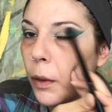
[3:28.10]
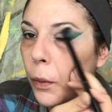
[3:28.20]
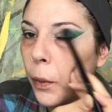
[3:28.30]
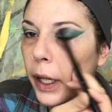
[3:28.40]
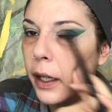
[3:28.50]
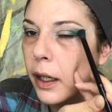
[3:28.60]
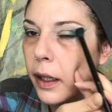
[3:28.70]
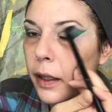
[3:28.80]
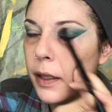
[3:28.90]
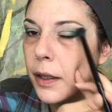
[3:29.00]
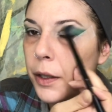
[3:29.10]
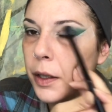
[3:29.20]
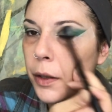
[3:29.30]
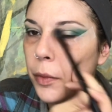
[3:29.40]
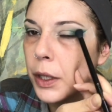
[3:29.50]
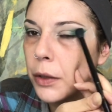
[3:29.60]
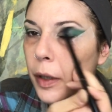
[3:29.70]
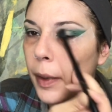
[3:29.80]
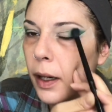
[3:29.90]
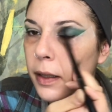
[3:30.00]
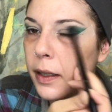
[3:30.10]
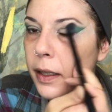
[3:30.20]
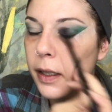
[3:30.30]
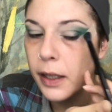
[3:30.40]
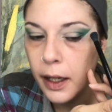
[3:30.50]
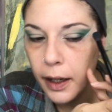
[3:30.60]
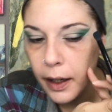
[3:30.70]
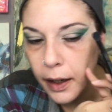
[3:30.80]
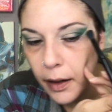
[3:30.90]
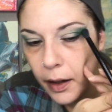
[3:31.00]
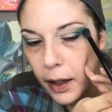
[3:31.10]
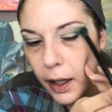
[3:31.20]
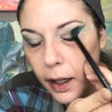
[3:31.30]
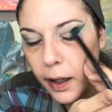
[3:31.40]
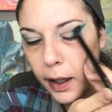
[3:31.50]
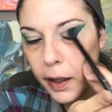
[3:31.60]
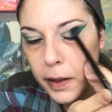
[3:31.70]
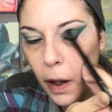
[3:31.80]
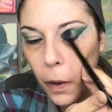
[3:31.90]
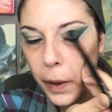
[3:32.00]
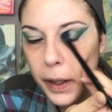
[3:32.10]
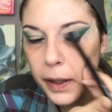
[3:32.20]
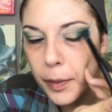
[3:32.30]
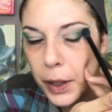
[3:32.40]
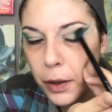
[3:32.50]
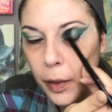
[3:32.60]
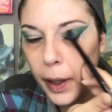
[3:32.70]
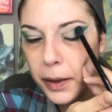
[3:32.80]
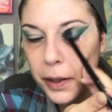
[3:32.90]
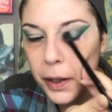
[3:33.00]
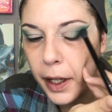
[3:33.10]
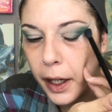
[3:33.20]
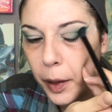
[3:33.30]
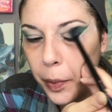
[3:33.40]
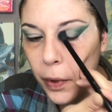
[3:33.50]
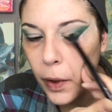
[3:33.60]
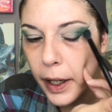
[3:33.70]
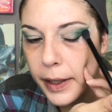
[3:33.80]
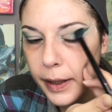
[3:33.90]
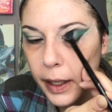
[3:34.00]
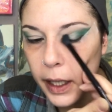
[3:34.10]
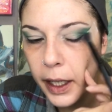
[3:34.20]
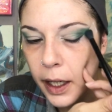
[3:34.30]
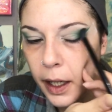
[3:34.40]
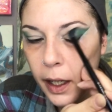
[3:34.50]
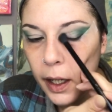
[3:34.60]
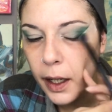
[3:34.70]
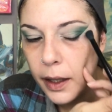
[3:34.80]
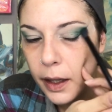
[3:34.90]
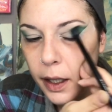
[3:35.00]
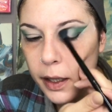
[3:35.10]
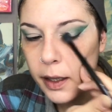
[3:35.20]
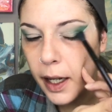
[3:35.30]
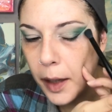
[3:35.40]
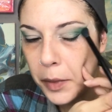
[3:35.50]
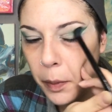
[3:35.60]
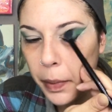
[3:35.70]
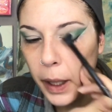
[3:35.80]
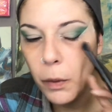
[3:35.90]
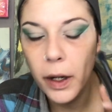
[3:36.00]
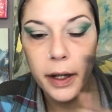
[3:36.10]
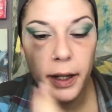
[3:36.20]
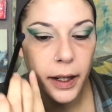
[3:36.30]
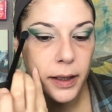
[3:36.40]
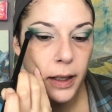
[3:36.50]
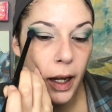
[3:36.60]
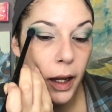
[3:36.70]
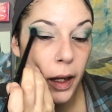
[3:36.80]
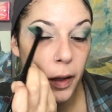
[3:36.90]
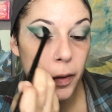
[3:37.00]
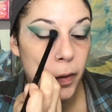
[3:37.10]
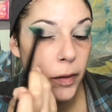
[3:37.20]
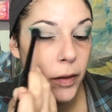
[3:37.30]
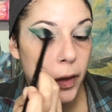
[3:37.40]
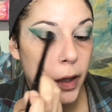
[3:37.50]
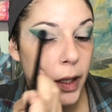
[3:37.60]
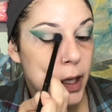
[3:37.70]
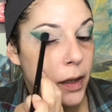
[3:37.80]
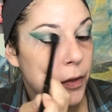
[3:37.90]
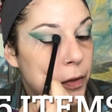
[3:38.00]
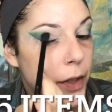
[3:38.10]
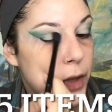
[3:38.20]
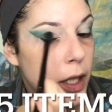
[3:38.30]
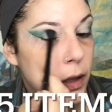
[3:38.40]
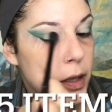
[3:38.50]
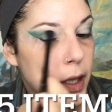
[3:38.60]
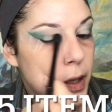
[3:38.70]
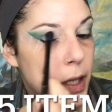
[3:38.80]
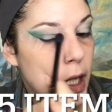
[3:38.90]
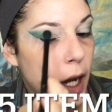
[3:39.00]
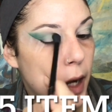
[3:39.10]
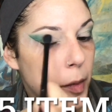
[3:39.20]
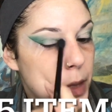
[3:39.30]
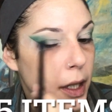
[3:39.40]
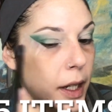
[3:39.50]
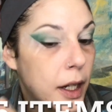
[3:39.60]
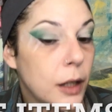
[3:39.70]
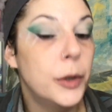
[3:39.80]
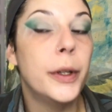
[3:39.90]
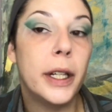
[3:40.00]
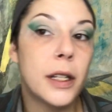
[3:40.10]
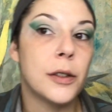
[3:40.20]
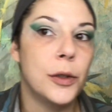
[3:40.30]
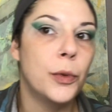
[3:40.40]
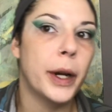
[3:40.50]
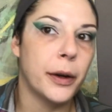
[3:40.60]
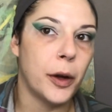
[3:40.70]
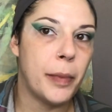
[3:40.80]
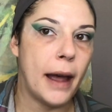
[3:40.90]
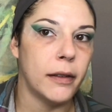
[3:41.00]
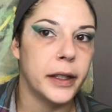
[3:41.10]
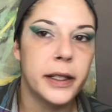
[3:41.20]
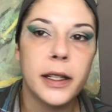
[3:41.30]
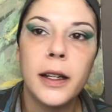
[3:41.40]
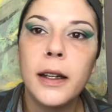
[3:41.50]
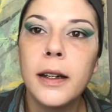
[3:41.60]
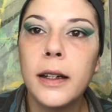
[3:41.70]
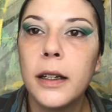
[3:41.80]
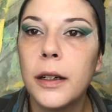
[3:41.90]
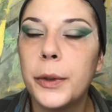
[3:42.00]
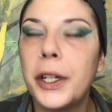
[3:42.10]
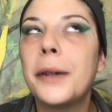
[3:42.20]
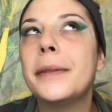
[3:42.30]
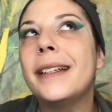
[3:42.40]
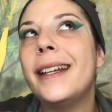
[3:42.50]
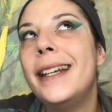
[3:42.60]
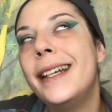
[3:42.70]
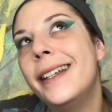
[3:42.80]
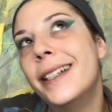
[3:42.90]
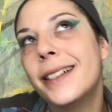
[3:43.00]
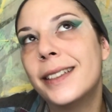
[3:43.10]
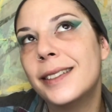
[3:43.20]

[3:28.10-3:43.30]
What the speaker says: When he does, there's new mystery boxes. And as always, the mystery boxes are kind of pricey. This time, the big one, it's got, I think he said 15 or 16 items in it, including his new weirdo palette, which I don't need,